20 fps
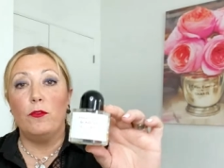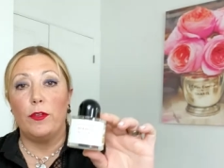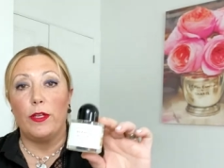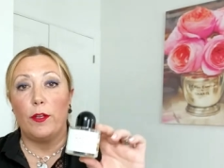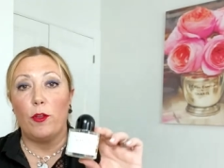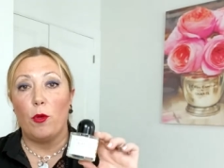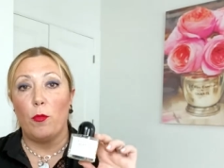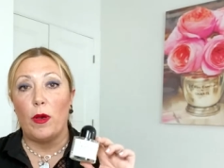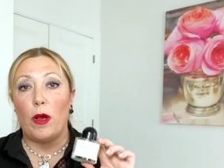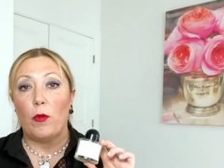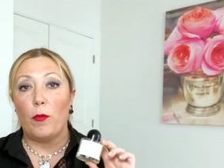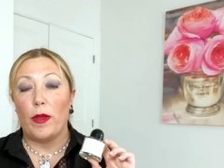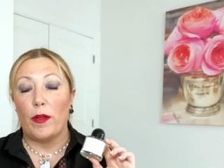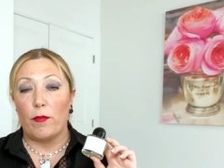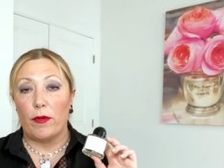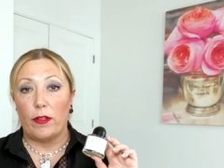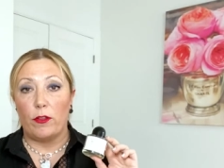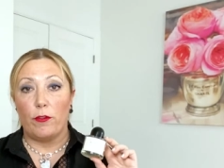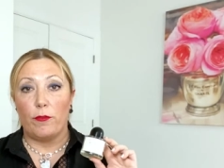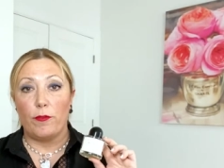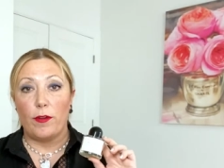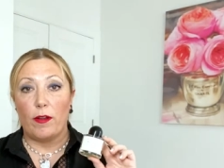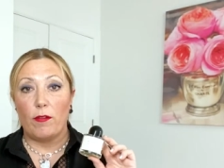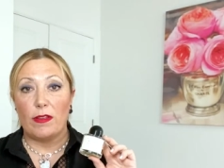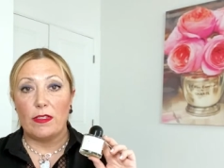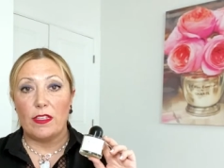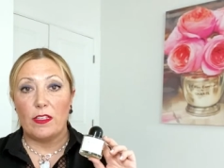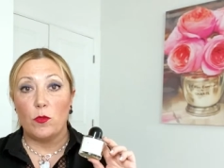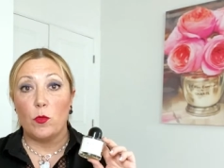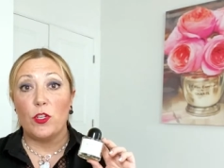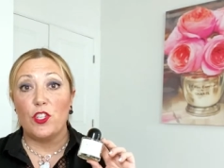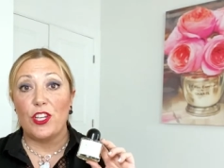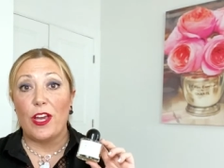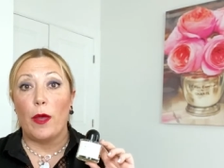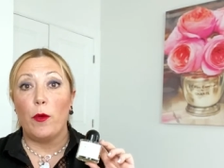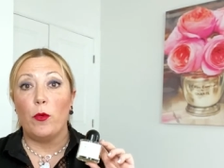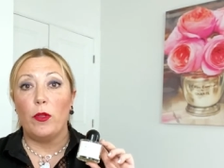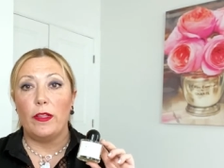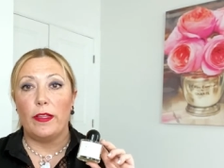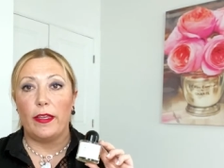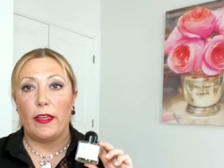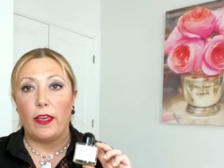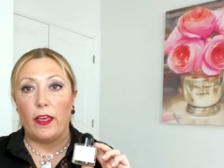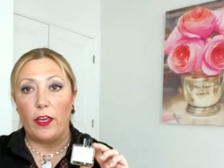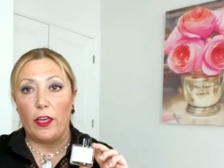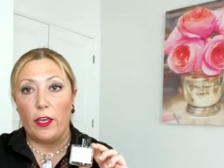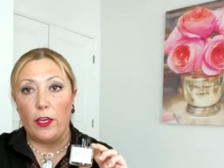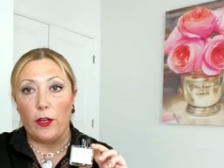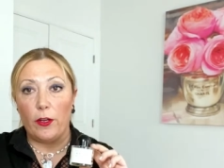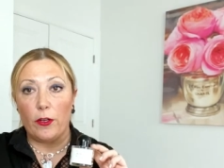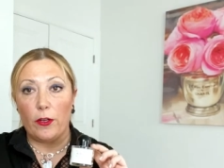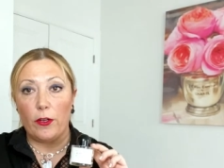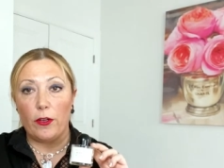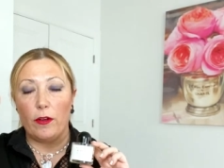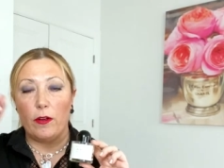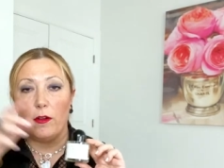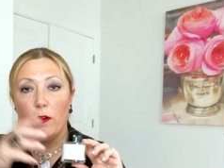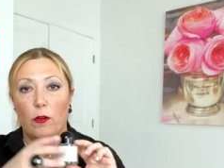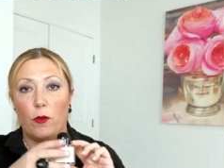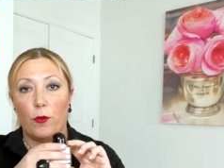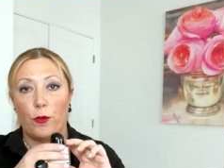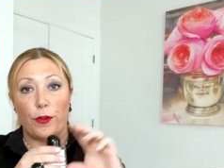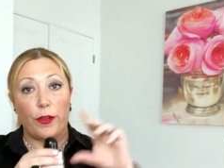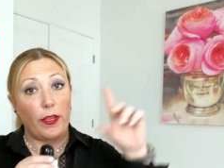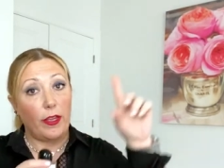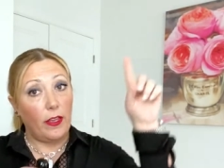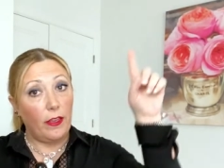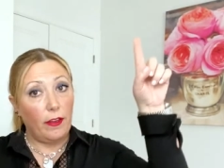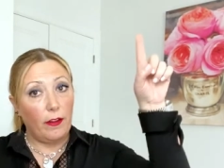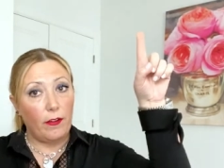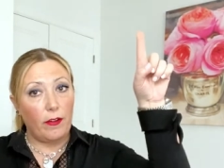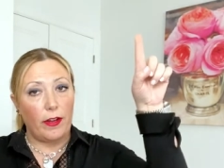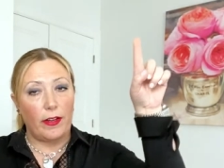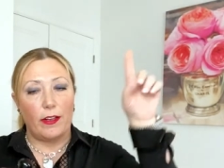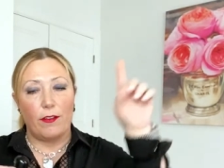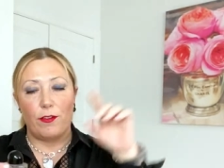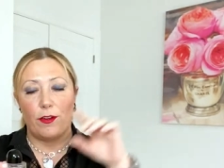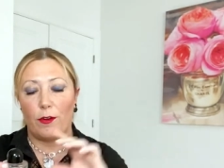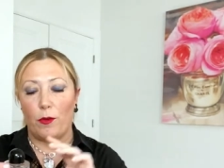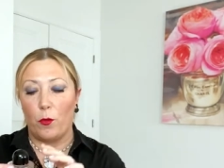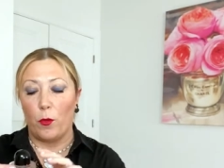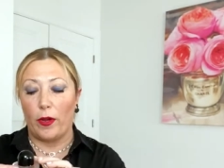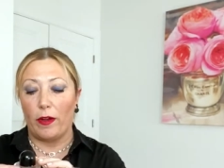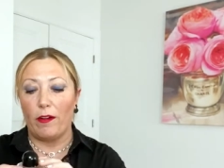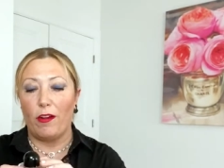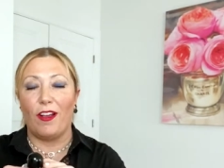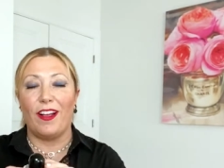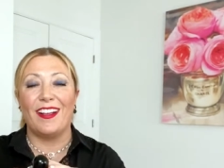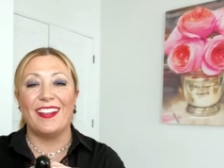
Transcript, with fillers: video about Byredo fragrances, which I will link here or here, I never know where.